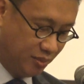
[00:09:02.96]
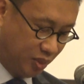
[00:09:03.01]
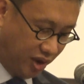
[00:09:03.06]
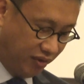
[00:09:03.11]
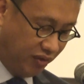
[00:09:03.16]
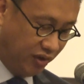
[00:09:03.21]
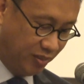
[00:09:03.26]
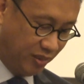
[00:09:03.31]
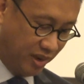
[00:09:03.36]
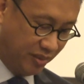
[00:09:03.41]

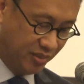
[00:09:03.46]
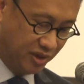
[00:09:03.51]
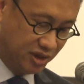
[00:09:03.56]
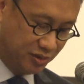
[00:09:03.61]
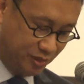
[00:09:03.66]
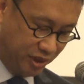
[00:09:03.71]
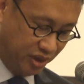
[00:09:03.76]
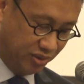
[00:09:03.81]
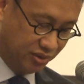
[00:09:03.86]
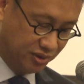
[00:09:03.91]
private
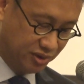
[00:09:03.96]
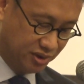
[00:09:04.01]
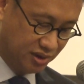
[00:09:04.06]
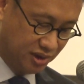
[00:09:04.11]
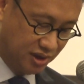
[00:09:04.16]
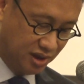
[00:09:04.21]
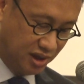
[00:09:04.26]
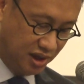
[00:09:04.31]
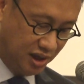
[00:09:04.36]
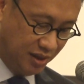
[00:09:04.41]
members' bills.
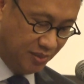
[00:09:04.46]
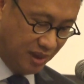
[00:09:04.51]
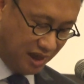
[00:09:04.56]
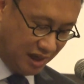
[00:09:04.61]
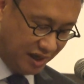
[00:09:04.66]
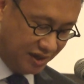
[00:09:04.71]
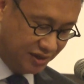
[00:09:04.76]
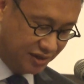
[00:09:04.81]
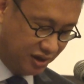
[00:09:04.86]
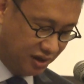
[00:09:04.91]
In
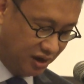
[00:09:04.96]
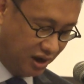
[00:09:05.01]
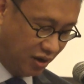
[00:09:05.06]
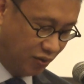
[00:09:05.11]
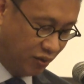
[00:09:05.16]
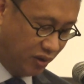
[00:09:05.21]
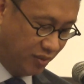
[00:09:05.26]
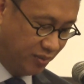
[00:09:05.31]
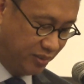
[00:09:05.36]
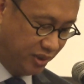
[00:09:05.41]
Malaysia,
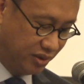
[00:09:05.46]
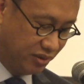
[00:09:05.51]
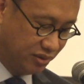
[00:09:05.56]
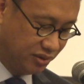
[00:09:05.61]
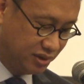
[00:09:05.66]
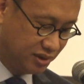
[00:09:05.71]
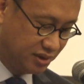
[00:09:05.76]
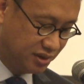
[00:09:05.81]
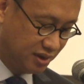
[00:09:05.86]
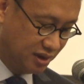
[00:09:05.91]
however,
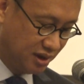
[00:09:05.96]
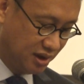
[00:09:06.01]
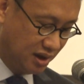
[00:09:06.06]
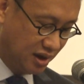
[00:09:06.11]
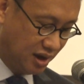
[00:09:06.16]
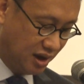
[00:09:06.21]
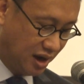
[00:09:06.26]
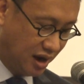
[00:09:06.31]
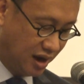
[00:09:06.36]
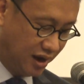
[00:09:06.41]
bills
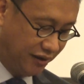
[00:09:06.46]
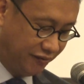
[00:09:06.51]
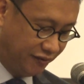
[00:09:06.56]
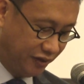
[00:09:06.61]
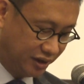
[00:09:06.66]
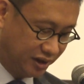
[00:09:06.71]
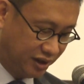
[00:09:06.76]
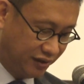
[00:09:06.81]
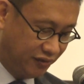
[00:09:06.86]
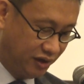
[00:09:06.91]
are
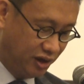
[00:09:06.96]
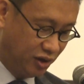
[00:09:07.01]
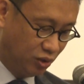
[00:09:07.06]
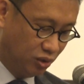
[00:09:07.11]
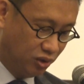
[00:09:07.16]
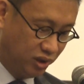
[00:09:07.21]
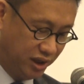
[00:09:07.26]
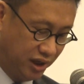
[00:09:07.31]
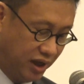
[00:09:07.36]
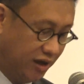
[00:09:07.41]
effectively
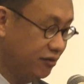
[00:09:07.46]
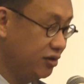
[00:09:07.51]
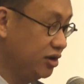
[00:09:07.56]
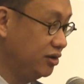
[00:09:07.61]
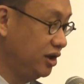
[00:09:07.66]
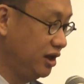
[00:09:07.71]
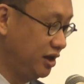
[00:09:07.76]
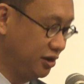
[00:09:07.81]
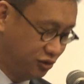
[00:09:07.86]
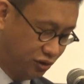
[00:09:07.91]
only
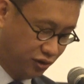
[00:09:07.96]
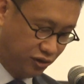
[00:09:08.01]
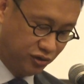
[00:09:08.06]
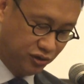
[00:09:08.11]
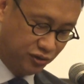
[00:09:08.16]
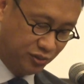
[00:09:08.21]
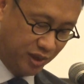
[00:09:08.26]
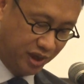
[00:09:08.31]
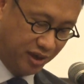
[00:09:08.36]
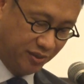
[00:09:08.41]
ever
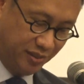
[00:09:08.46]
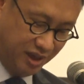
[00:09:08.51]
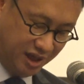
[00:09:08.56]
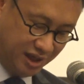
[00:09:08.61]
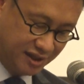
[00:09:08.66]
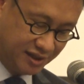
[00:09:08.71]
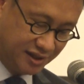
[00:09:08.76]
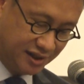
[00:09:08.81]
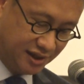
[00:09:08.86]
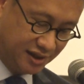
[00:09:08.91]
introduced by the
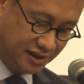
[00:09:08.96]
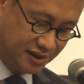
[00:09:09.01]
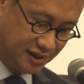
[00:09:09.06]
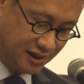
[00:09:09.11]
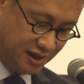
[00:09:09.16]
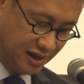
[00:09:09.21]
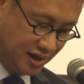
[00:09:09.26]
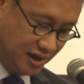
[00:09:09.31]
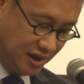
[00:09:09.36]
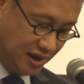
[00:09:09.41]

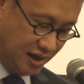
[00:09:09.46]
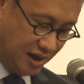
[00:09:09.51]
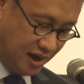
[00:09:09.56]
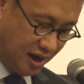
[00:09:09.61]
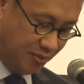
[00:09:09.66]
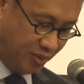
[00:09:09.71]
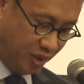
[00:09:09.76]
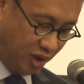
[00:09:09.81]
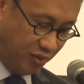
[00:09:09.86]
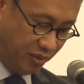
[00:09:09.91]
ministers,
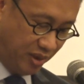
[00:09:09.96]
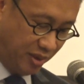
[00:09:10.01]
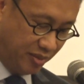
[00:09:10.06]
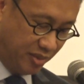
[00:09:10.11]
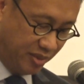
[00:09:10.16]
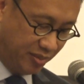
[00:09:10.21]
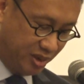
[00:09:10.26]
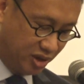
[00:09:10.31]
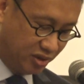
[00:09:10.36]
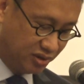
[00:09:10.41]
and private
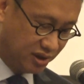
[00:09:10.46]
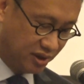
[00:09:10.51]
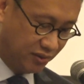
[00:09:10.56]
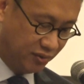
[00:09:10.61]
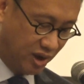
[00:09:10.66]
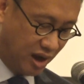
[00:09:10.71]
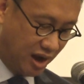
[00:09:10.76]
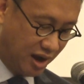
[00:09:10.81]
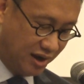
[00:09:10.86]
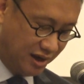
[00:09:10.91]
member bills
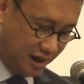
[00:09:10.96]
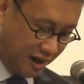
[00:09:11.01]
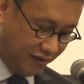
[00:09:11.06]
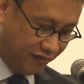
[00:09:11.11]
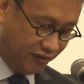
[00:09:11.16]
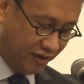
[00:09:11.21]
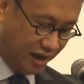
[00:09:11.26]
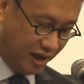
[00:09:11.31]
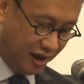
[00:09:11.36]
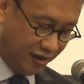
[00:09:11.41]
are
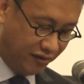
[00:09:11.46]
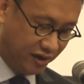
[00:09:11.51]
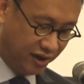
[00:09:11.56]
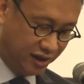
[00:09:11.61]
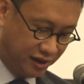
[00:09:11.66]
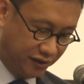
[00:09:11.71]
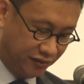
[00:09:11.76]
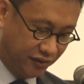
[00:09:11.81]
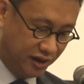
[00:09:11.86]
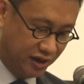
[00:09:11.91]
never
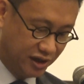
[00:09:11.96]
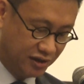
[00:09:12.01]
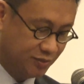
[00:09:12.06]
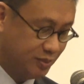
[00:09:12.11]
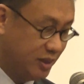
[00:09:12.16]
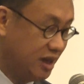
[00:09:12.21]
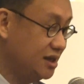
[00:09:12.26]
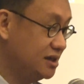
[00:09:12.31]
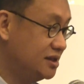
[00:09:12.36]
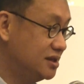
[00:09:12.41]
ever given the
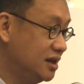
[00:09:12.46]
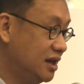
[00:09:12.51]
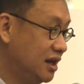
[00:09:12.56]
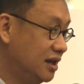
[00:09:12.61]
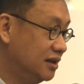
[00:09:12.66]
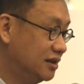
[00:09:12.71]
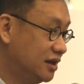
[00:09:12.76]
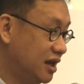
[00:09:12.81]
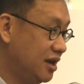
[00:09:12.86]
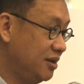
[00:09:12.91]
space
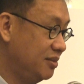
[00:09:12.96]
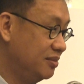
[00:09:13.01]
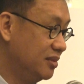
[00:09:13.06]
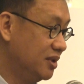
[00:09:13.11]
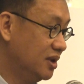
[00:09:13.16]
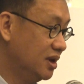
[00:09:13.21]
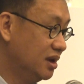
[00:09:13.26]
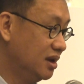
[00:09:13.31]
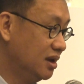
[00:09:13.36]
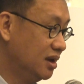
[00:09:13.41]
and
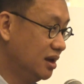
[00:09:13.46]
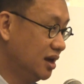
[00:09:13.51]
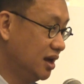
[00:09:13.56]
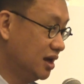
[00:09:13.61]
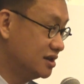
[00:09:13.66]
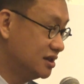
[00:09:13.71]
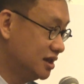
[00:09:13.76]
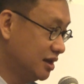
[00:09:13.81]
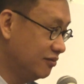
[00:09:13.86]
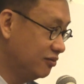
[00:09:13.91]
time,
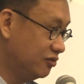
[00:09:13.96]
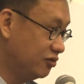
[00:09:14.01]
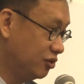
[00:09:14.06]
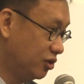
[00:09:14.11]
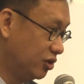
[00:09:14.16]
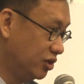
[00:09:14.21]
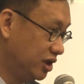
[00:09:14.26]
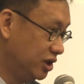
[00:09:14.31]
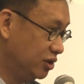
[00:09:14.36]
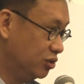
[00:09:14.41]

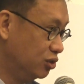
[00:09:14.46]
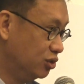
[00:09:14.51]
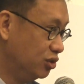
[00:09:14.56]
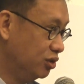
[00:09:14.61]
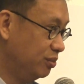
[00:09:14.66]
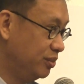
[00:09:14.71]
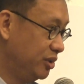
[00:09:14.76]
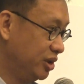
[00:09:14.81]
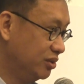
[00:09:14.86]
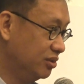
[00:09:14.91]
except for the
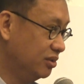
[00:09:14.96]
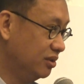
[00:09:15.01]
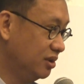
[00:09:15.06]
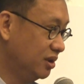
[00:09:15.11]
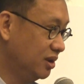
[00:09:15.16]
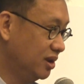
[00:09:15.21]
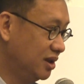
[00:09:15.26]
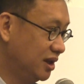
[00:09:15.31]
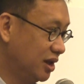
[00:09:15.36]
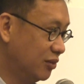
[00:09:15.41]
included bill
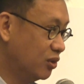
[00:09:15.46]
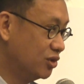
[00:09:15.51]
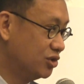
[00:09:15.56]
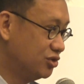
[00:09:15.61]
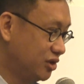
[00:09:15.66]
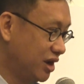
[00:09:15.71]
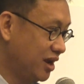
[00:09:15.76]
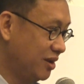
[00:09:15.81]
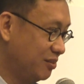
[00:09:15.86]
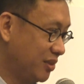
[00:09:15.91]
that
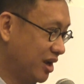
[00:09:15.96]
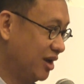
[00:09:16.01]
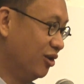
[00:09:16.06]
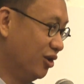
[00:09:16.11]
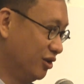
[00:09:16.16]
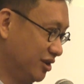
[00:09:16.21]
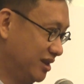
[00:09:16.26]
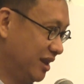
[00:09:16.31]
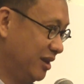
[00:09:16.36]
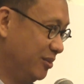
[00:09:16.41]
was read but
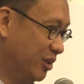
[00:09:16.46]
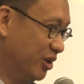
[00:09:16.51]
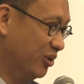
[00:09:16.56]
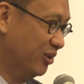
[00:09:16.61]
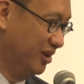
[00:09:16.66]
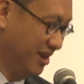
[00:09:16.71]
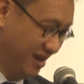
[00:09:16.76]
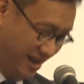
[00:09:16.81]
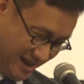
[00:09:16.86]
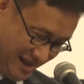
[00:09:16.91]
not
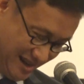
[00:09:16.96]
tabled.